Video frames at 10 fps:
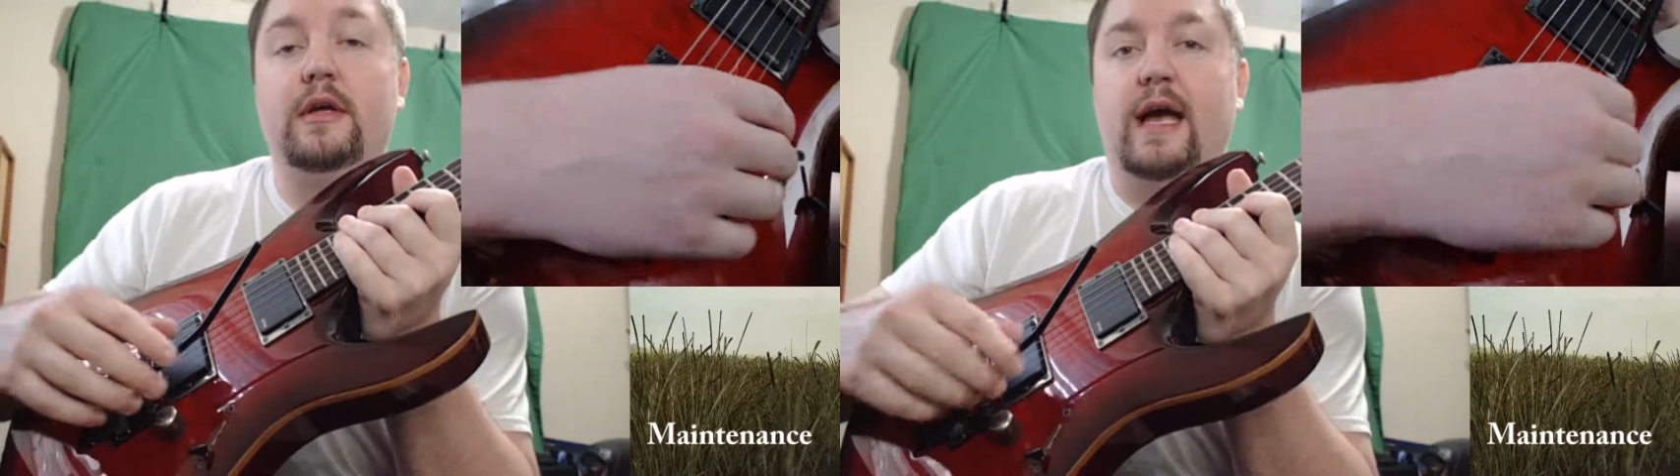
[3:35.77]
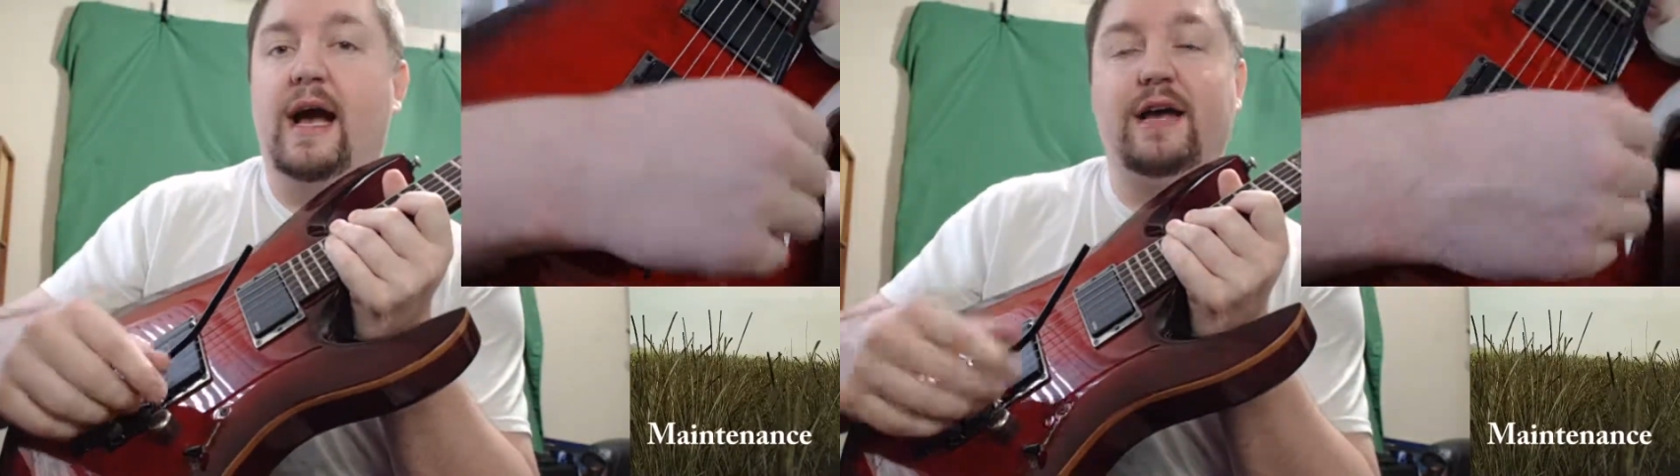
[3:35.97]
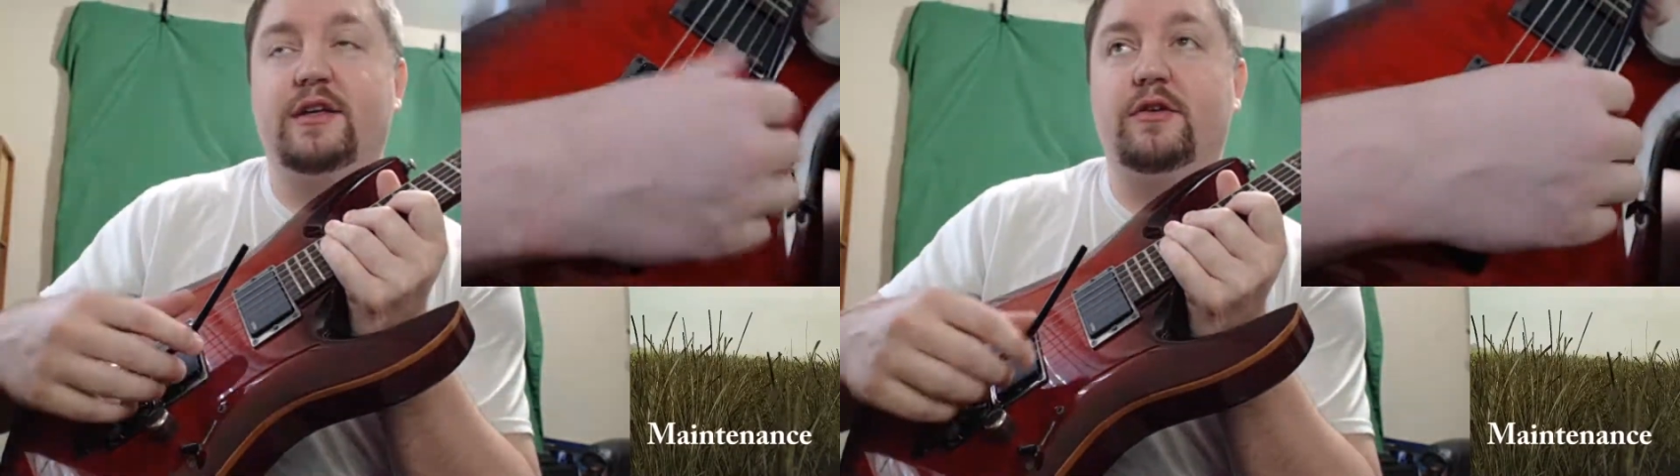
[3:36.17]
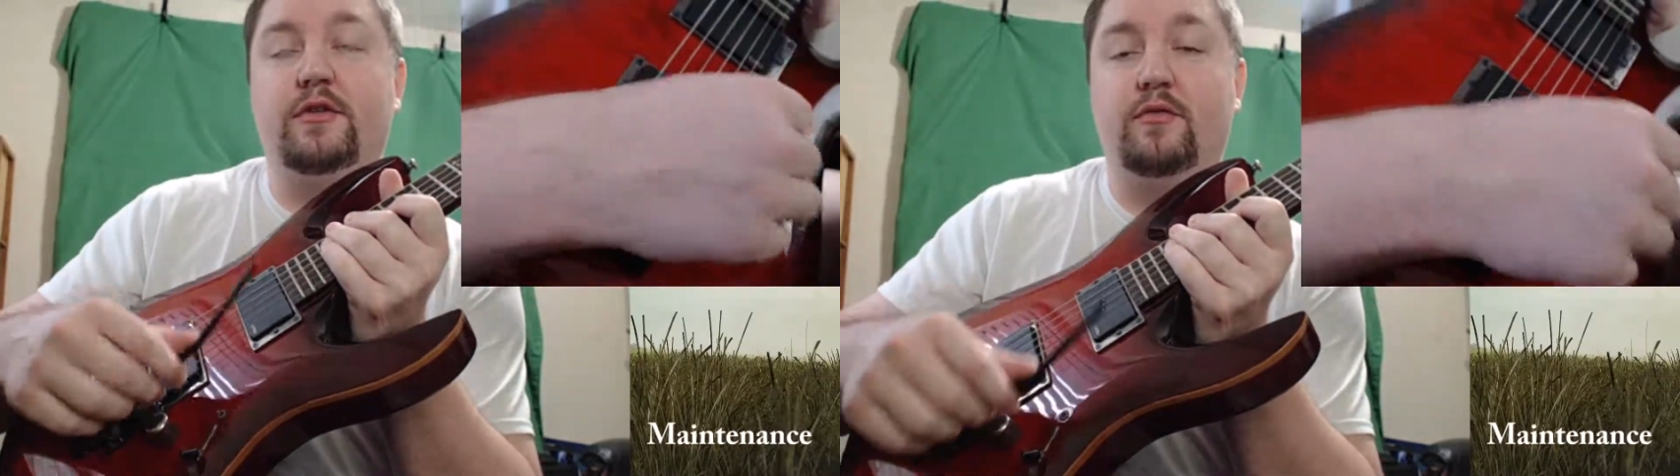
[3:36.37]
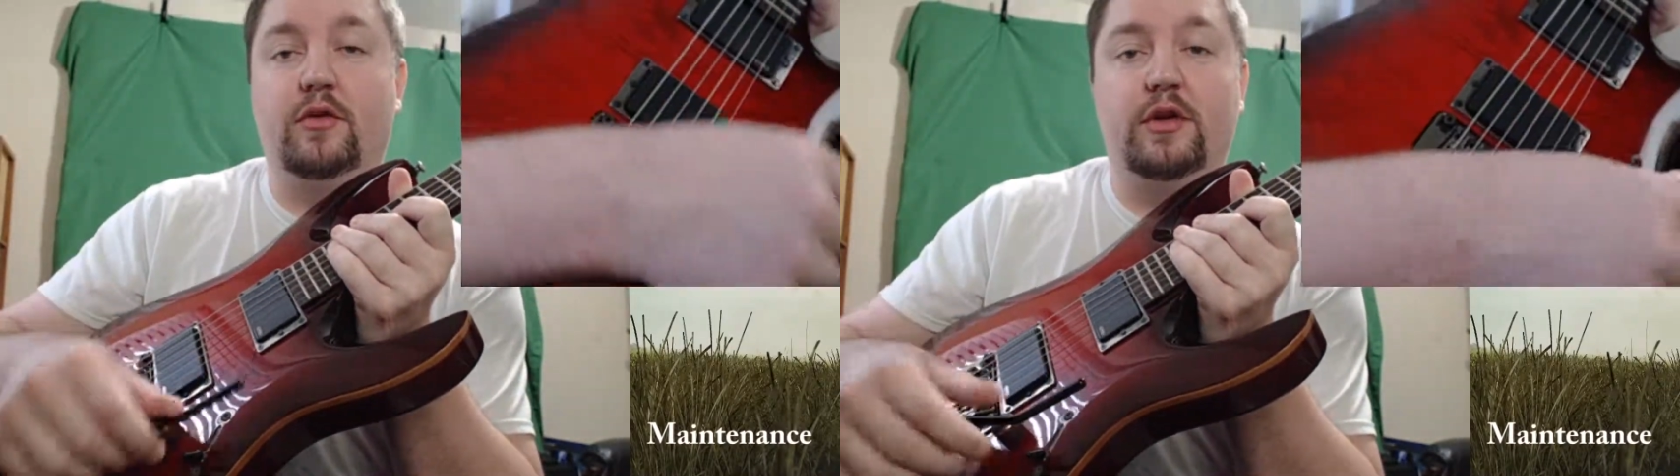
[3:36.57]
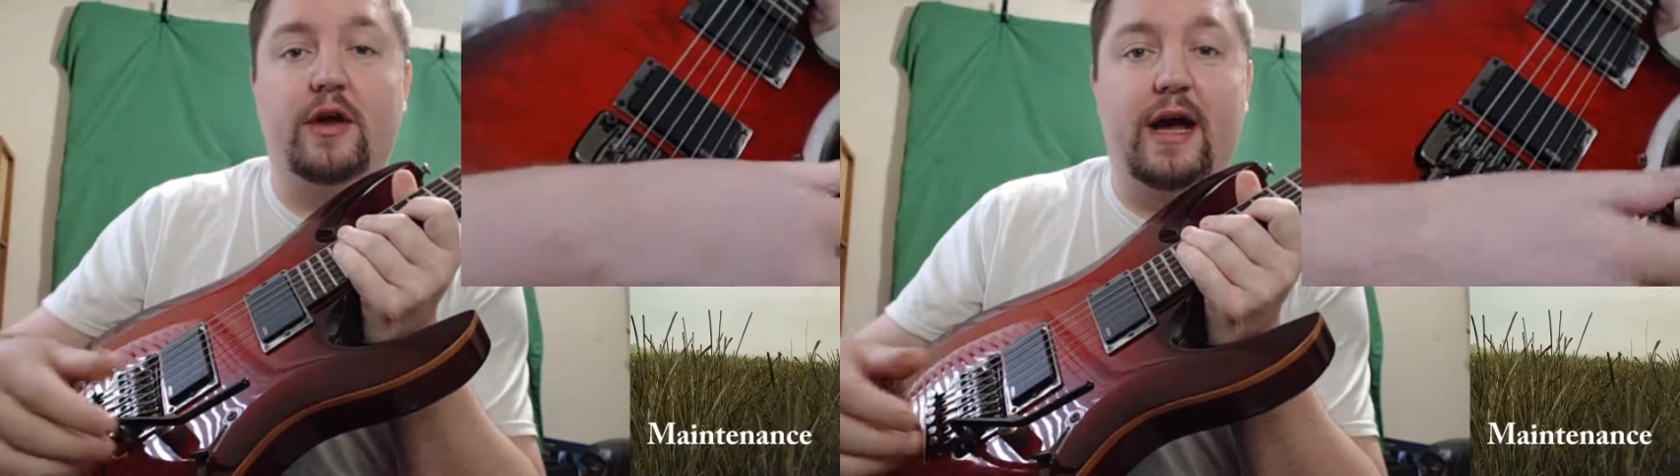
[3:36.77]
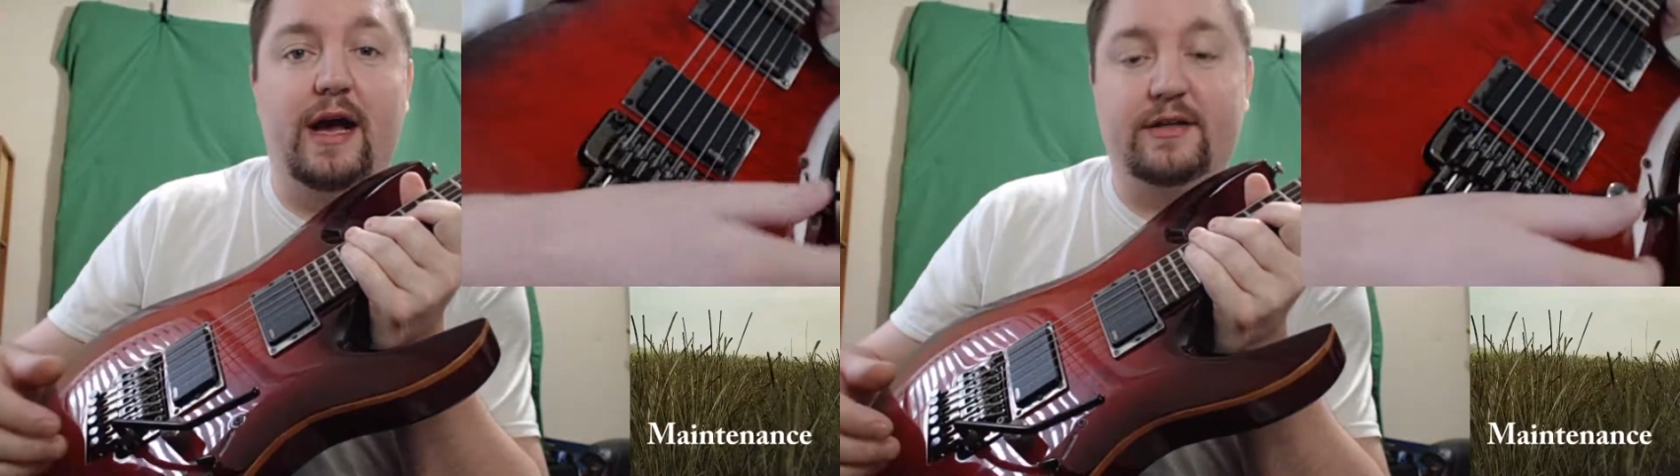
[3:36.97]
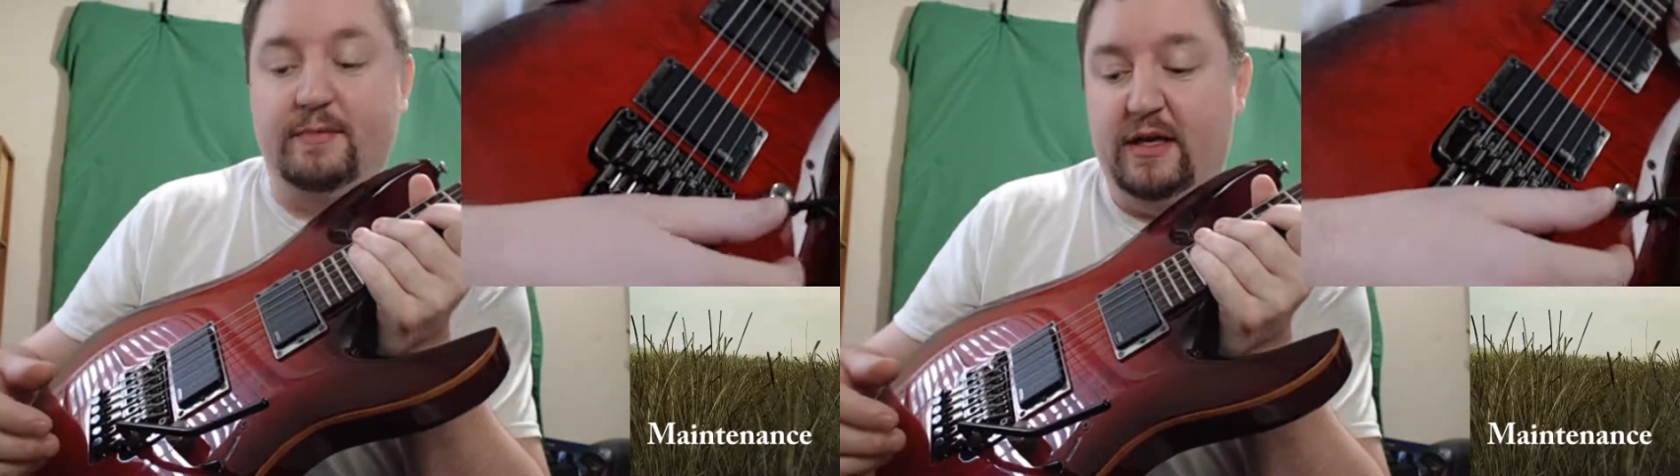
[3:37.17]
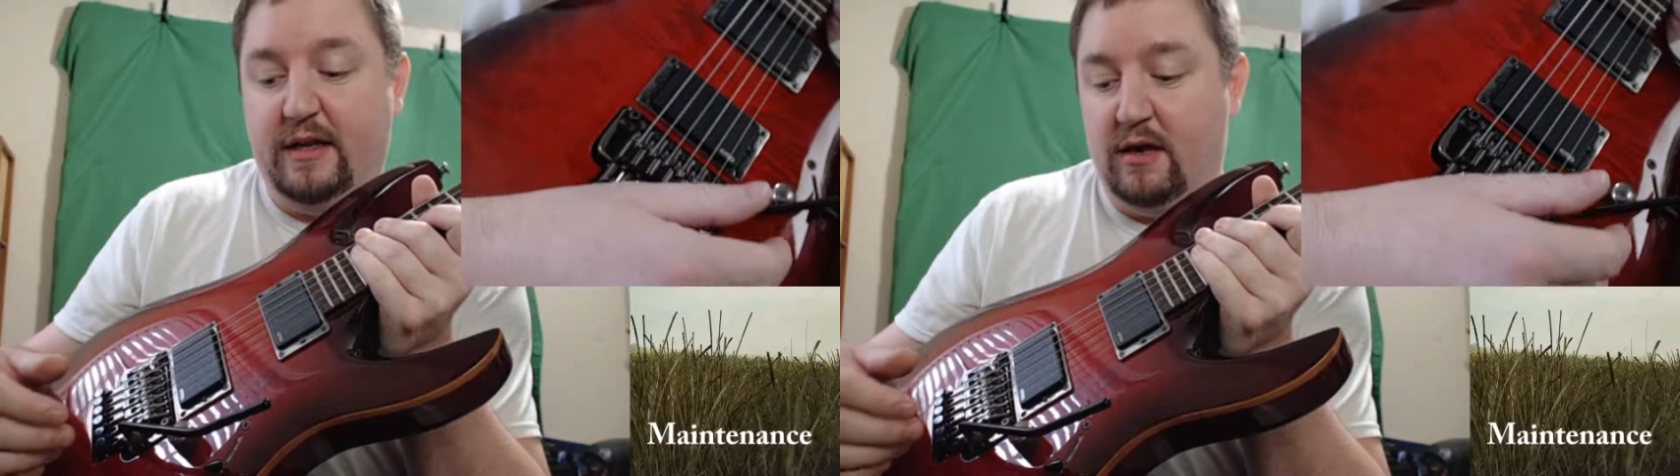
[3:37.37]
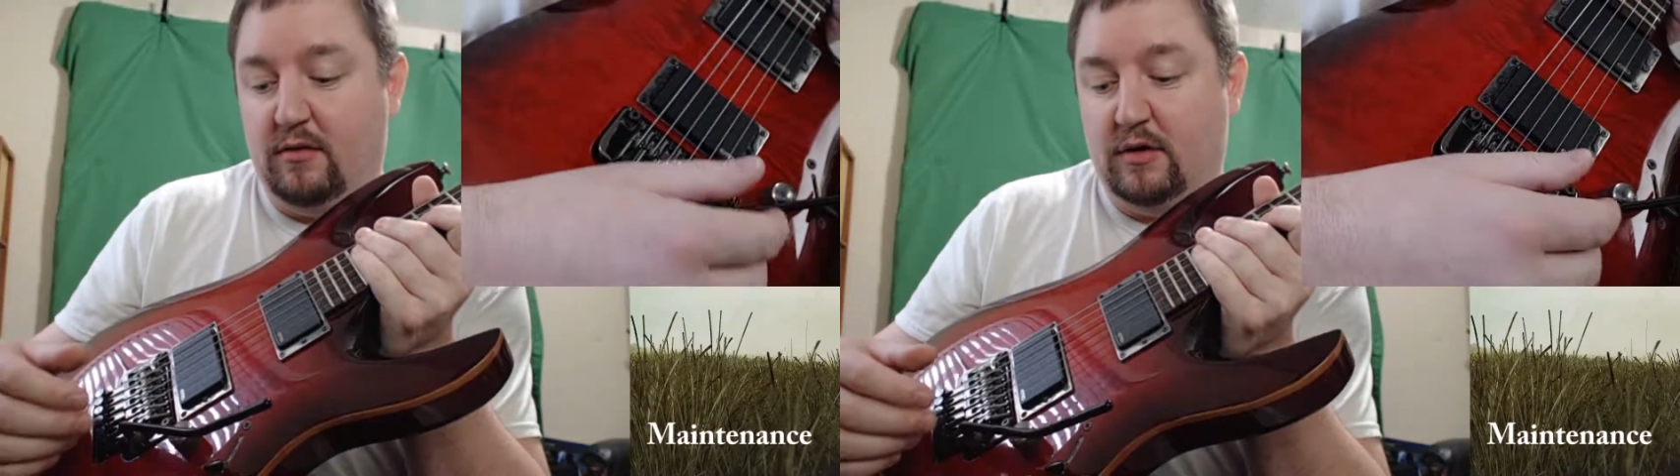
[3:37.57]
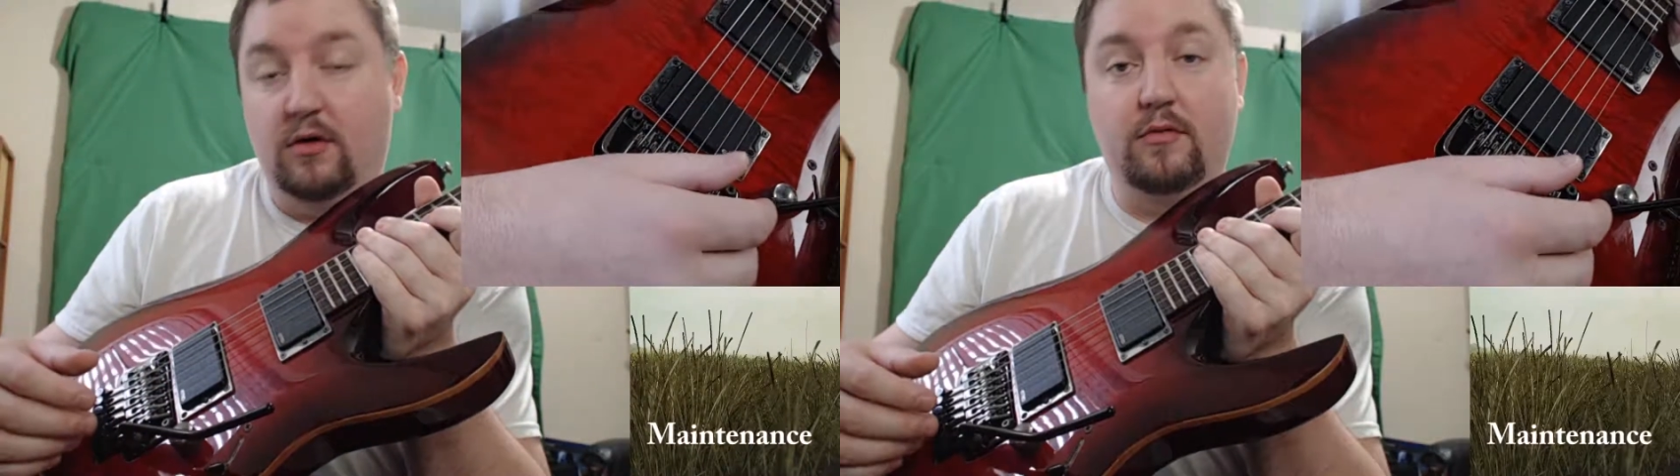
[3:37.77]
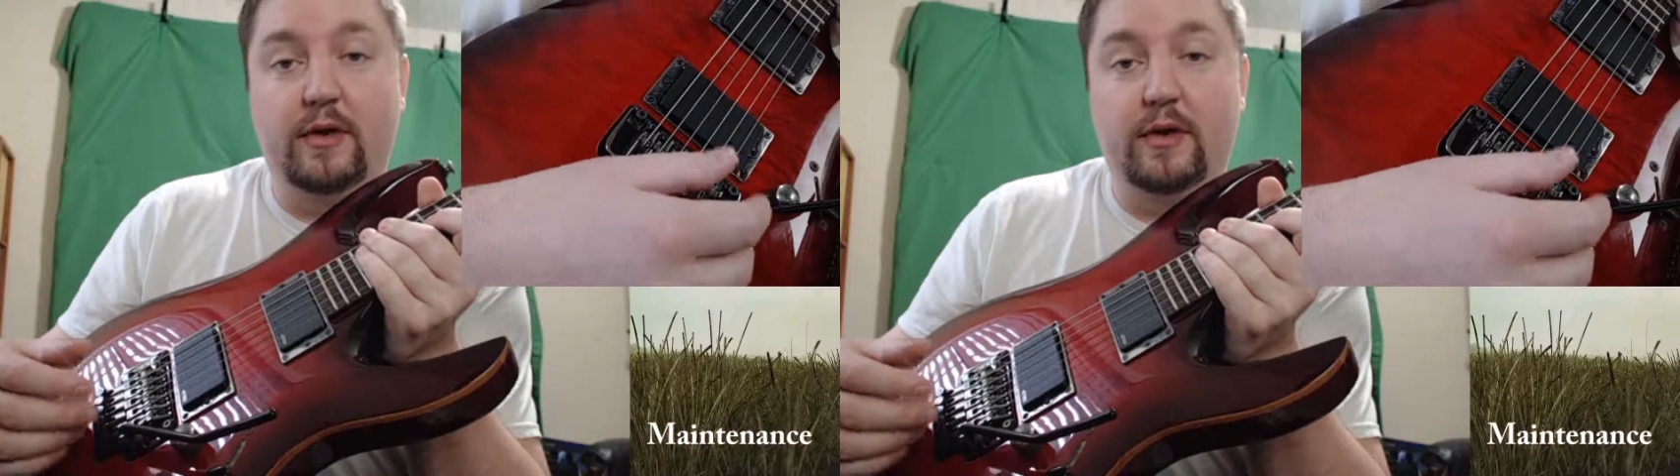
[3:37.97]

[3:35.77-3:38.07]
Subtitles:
How you want to know how it's being held on?